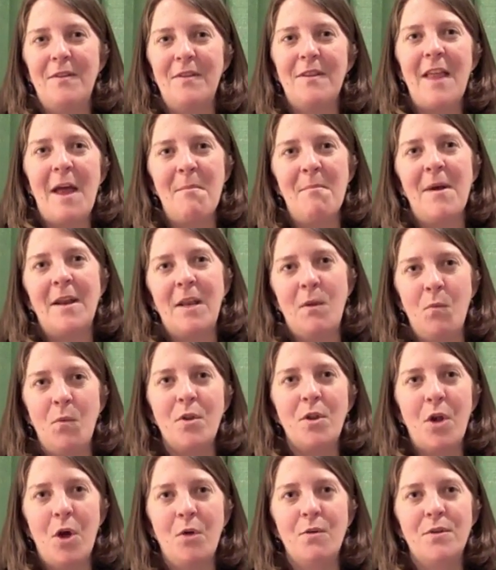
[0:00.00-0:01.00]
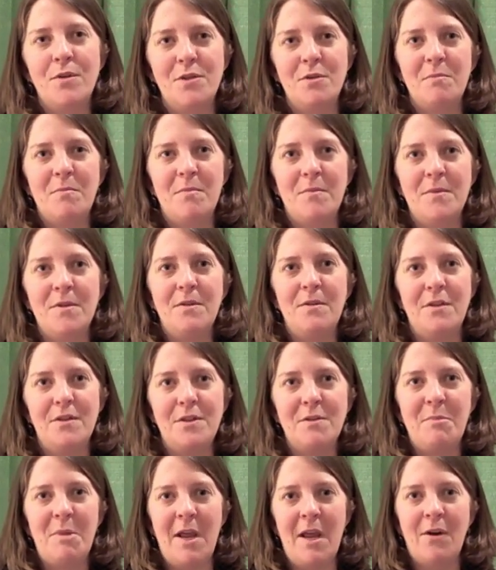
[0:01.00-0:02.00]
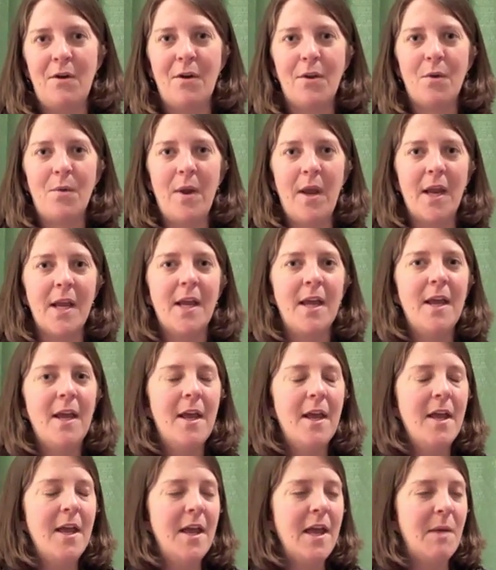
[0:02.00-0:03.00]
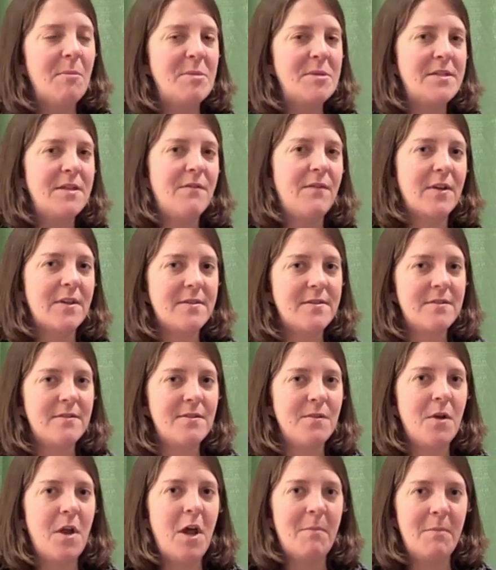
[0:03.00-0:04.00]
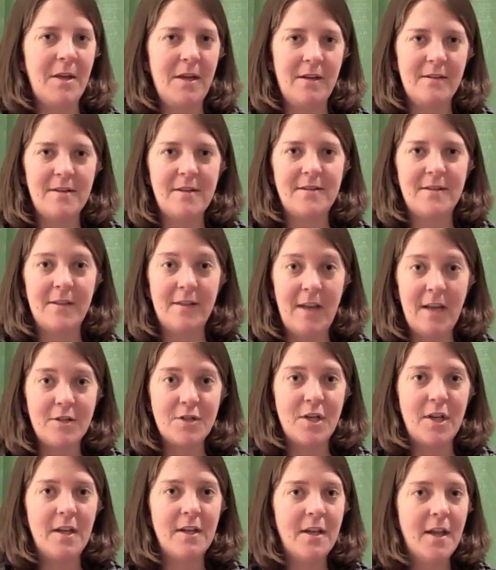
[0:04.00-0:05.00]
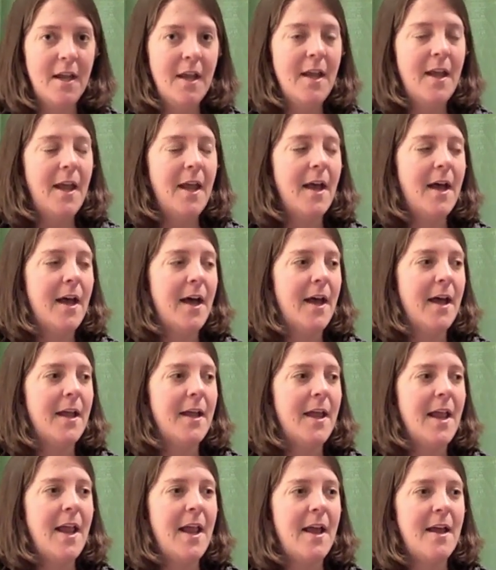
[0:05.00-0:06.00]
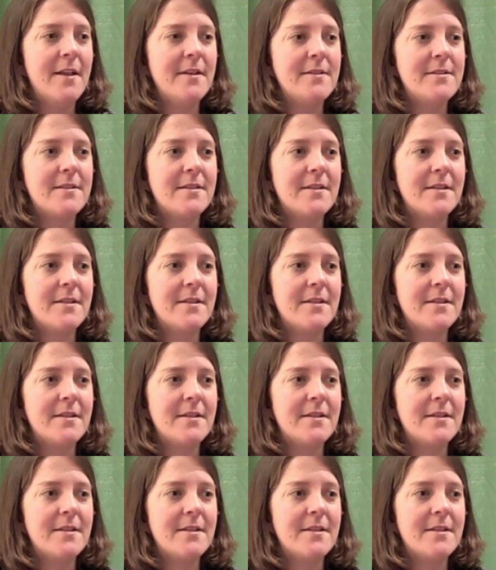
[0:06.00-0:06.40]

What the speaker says: that money will go to the Japan earthquake and Pacific tsunami designation. And